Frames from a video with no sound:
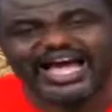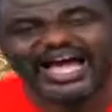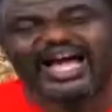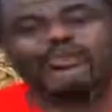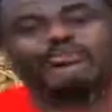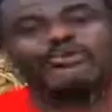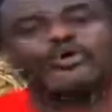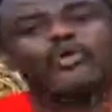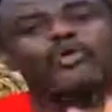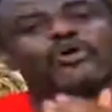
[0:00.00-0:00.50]

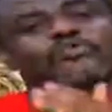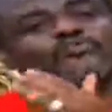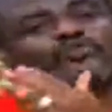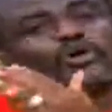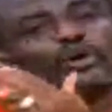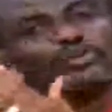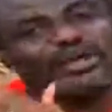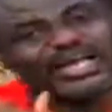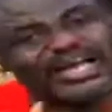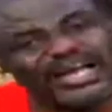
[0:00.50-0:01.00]
I'll be going
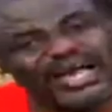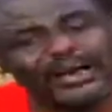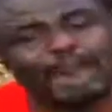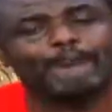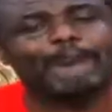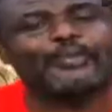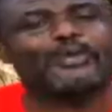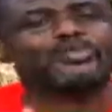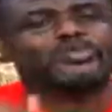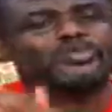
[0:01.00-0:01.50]
from
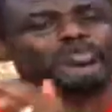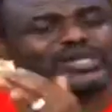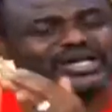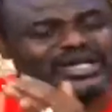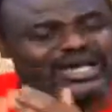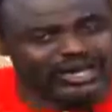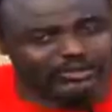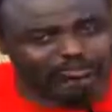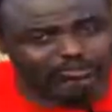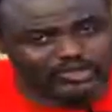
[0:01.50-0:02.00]
campus to
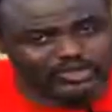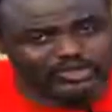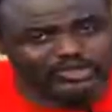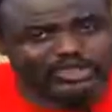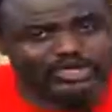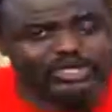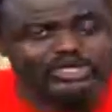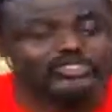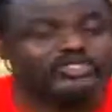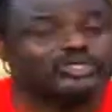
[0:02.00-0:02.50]
campus.
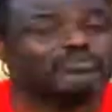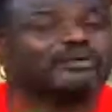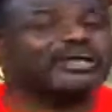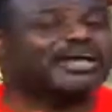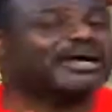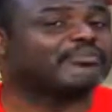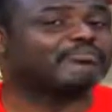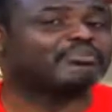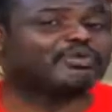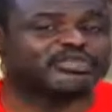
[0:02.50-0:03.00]
Some
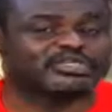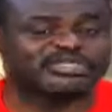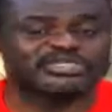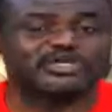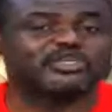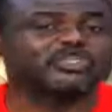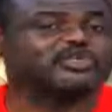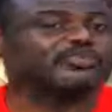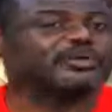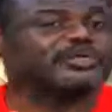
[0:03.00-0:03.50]
campuses
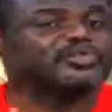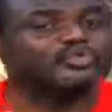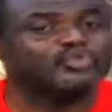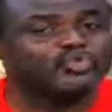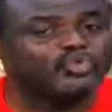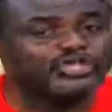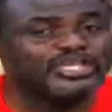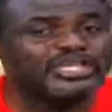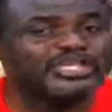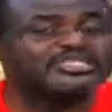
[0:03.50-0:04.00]
I'll spend
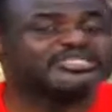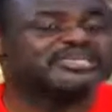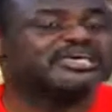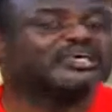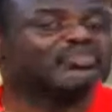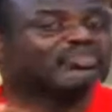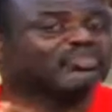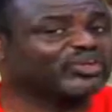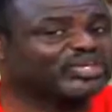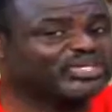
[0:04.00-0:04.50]
2 days,
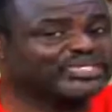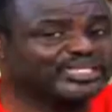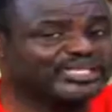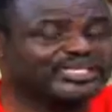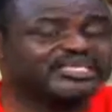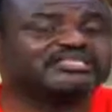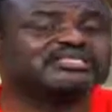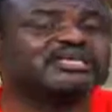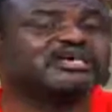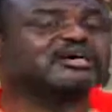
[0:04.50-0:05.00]
3
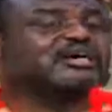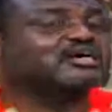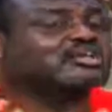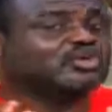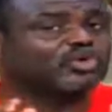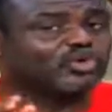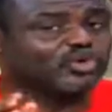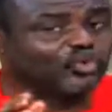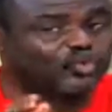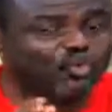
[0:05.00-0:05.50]
days,
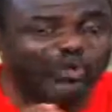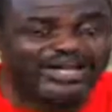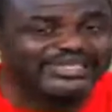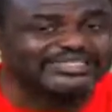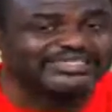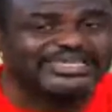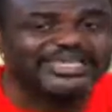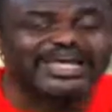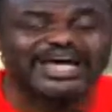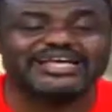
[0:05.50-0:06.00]
you know,
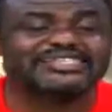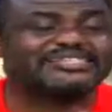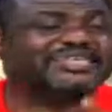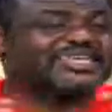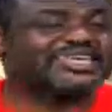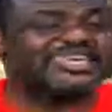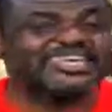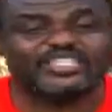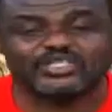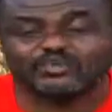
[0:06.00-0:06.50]
1 day as
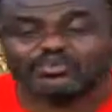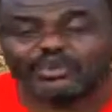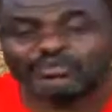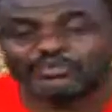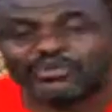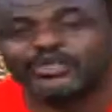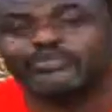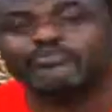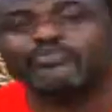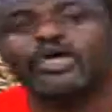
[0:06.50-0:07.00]
the case may
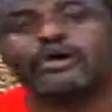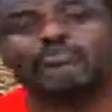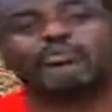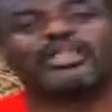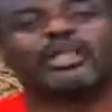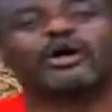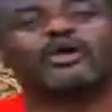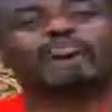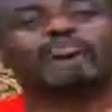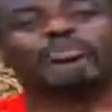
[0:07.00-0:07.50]
be,
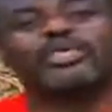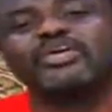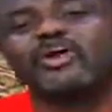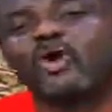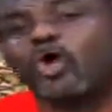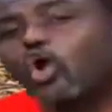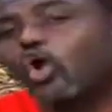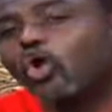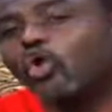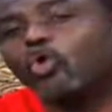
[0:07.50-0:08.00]
but I'll be
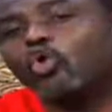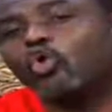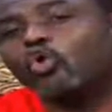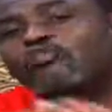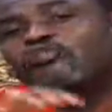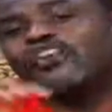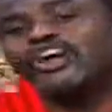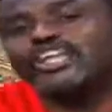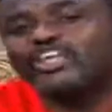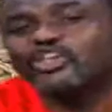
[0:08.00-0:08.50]
all
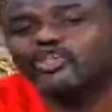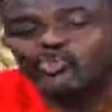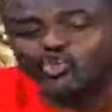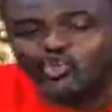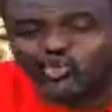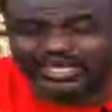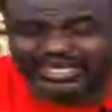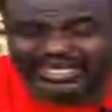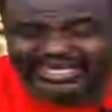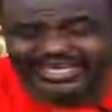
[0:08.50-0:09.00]
over
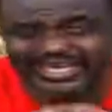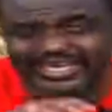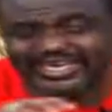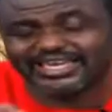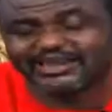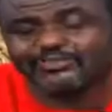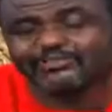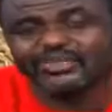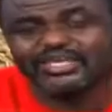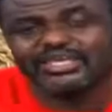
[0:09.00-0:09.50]
the
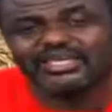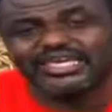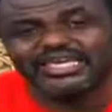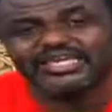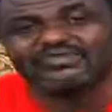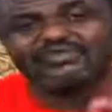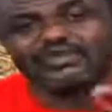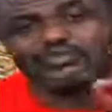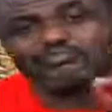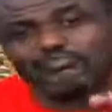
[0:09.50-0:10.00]
UK
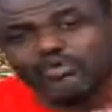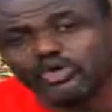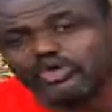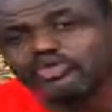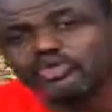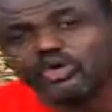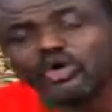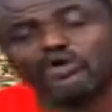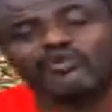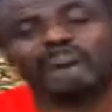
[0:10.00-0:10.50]
in the
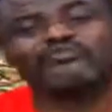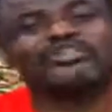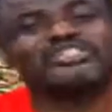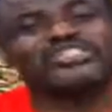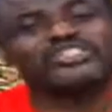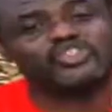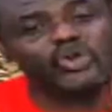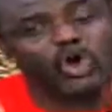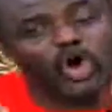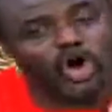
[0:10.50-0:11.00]
month of
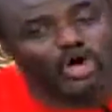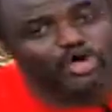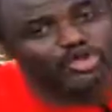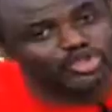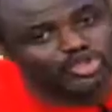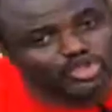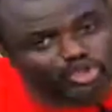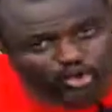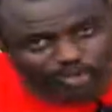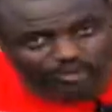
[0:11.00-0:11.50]
this
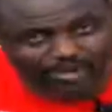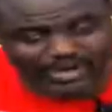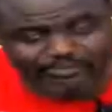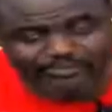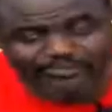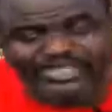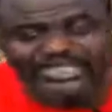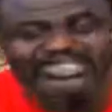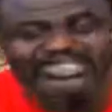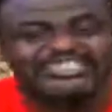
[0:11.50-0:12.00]
October.
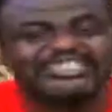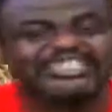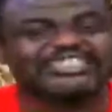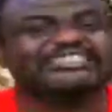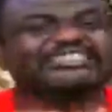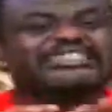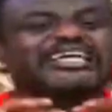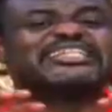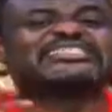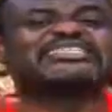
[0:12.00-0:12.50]
The
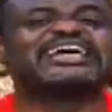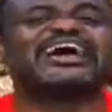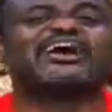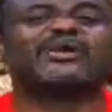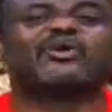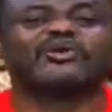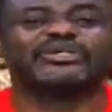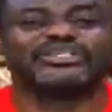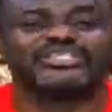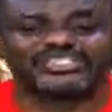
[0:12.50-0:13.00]
dates
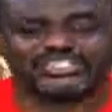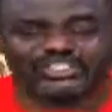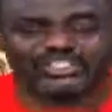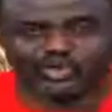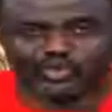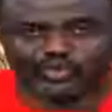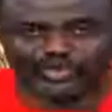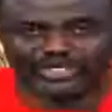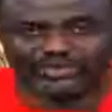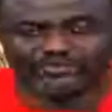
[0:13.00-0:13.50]
are on the
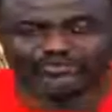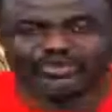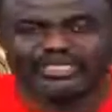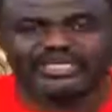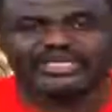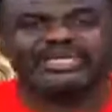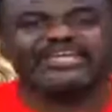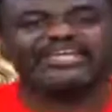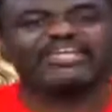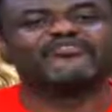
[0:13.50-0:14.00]
screen.
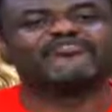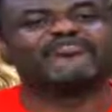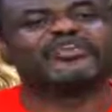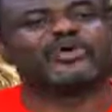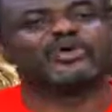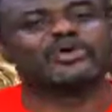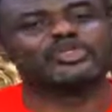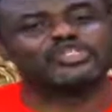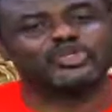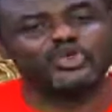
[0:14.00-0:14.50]
The
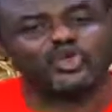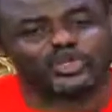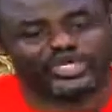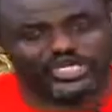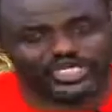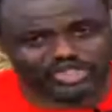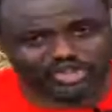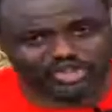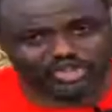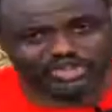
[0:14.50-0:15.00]
various
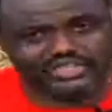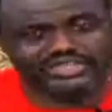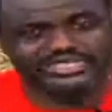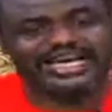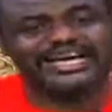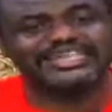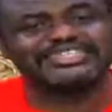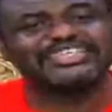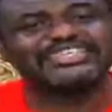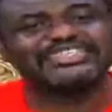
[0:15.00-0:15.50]
locations
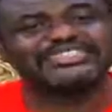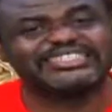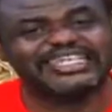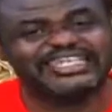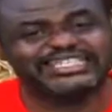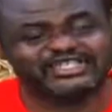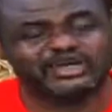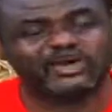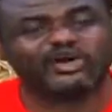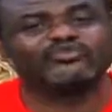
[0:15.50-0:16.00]
and the
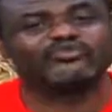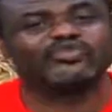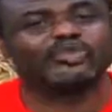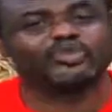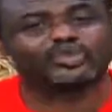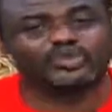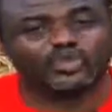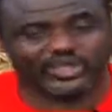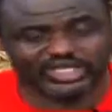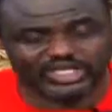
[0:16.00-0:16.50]
dates of
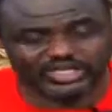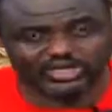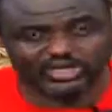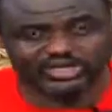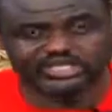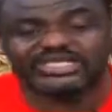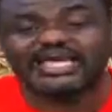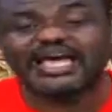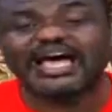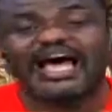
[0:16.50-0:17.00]
those
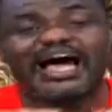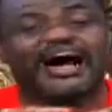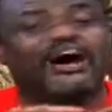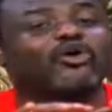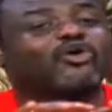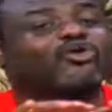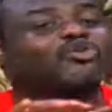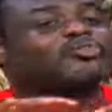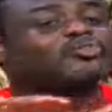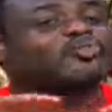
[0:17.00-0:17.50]
locations are
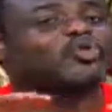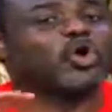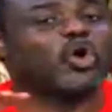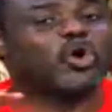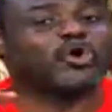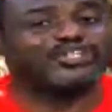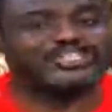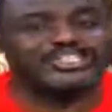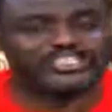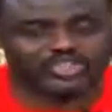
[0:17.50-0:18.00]
also
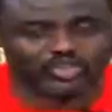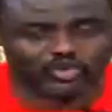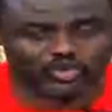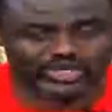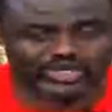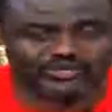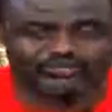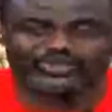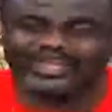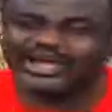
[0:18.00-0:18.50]
on the
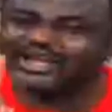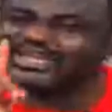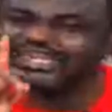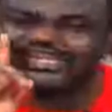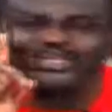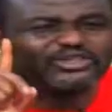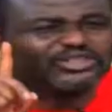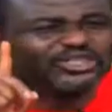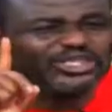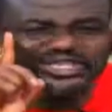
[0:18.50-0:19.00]
screen. Now,
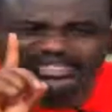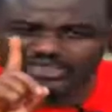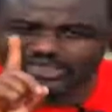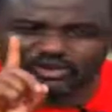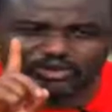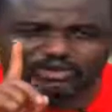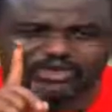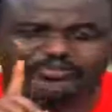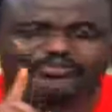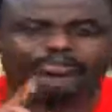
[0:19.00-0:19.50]

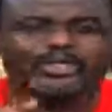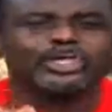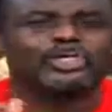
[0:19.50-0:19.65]
listen to me.